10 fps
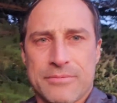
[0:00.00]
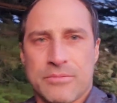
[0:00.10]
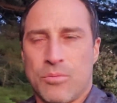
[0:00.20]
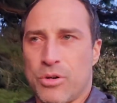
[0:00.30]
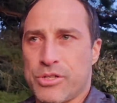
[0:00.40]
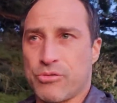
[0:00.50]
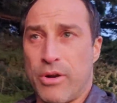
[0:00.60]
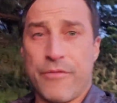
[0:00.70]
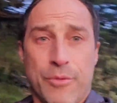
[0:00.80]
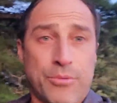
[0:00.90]
Well, she's
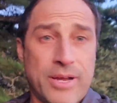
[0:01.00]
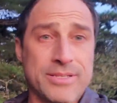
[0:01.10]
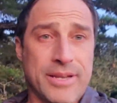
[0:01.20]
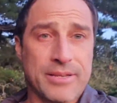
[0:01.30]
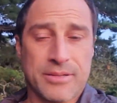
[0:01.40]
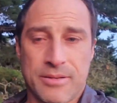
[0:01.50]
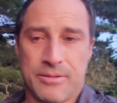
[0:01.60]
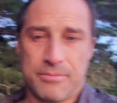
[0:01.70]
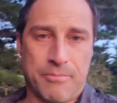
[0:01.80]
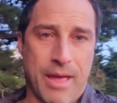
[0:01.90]
running for president.
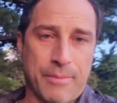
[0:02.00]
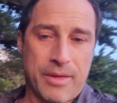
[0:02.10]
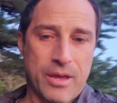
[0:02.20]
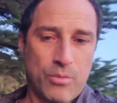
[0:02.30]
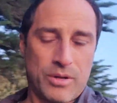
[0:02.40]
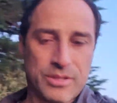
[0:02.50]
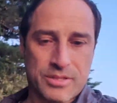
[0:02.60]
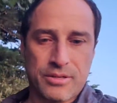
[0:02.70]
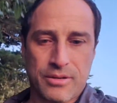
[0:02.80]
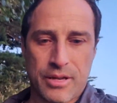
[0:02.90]
Maybe it
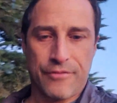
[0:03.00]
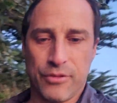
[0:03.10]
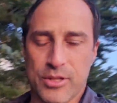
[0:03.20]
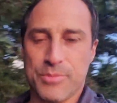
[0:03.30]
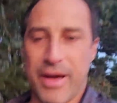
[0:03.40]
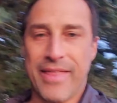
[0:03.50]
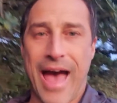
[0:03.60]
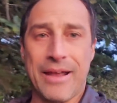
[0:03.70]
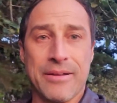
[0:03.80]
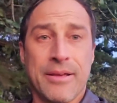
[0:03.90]
was influenced by
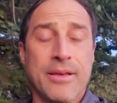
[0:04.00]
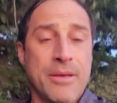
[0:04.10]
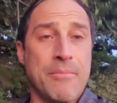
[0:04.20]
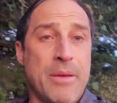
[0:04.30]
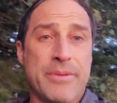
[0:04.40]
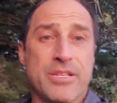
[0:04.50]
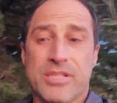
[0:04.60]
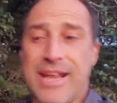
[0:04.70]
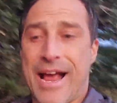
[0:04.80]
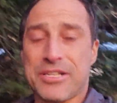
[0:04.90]
that. Maybe she
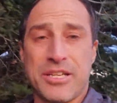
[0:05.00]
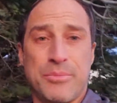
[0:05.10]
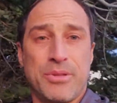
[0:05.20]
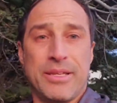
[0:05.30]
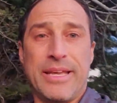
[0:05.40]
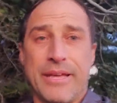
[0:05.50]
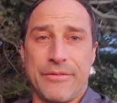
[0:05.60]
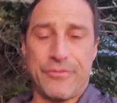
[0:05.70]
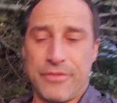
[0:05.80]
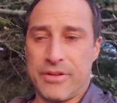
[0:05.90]
doesn't actually believe
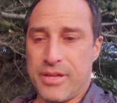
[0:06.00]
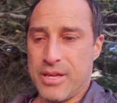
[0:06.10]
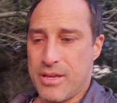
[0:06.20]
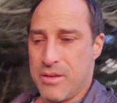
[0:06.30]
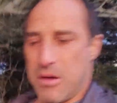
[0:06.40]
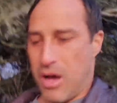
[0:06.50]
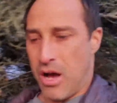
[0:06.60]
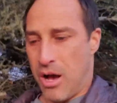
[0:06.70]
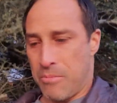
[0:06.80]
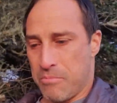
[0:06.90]

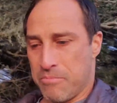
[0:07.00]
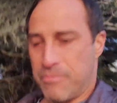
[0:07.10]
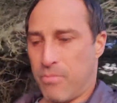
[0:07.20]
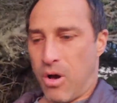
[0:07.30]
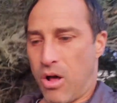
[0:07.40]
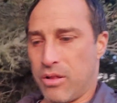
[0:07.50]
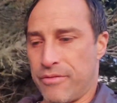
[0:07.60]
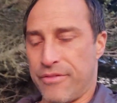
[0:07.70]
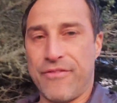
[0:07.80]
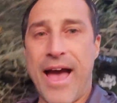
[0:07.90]
all of
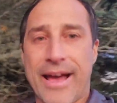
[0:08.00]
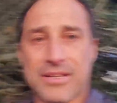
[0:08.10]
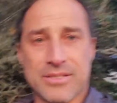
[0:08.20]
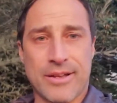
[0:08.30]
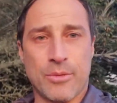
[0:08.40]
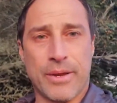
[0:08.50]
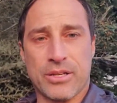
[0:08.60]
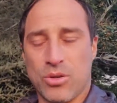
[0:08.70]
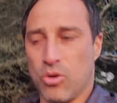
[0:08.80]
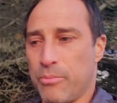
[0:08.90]
the facts that are being
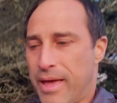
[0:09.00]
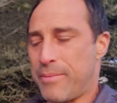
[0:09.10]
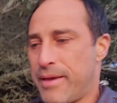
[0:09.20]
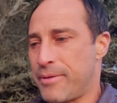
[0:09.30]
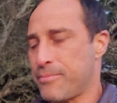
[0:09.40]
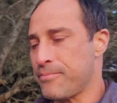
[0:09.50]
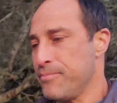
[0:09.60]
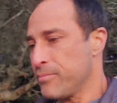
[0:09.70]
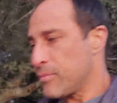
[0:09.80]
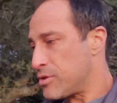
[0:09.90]
told. Maybe
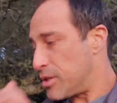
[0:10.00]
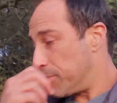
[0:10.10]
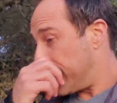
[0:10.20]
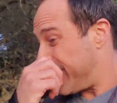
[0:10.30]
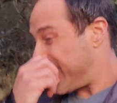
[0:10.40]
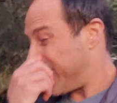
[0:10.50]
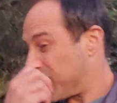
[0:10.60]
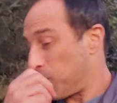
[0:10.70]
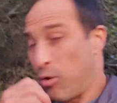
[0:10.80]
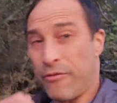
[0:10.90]
she believes that there's
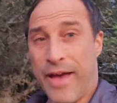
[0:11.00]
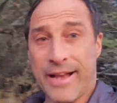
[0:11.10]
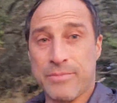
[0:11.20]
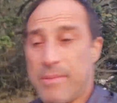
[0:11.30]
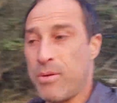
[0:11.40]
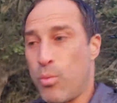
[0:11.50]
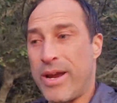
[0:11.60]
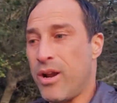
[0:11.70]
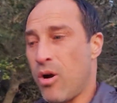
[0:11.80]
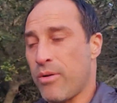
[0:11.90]
more facts. Maybe we
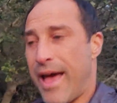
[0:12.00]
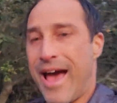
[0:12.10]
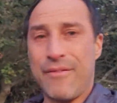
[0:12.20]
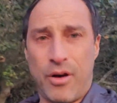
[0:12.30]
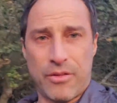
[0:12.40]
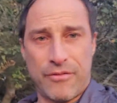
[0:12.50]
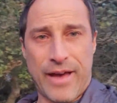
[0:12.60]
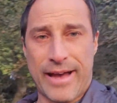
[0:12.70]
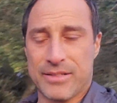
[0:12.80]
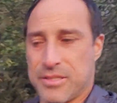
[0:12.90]
don't have all the
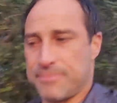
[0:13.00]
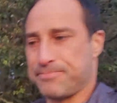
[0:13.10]
facts.